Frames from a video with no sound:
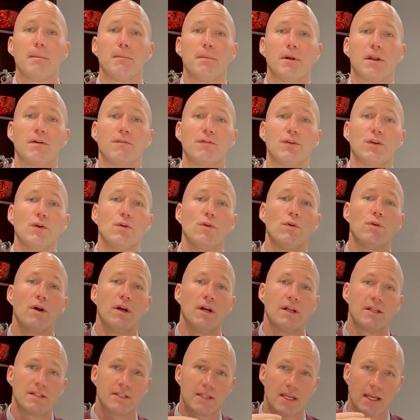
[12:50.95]
But if
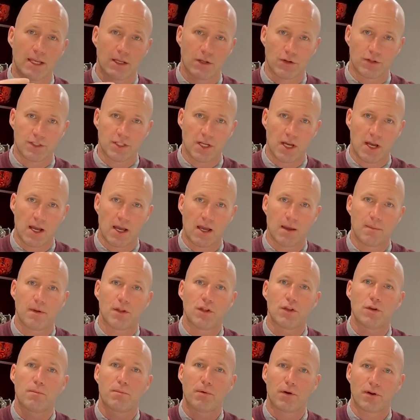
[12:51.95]
you take your time
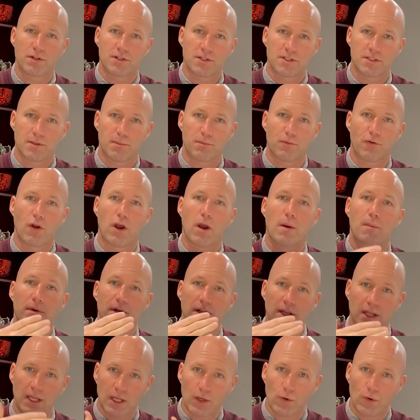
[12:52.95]
and you purchase a property,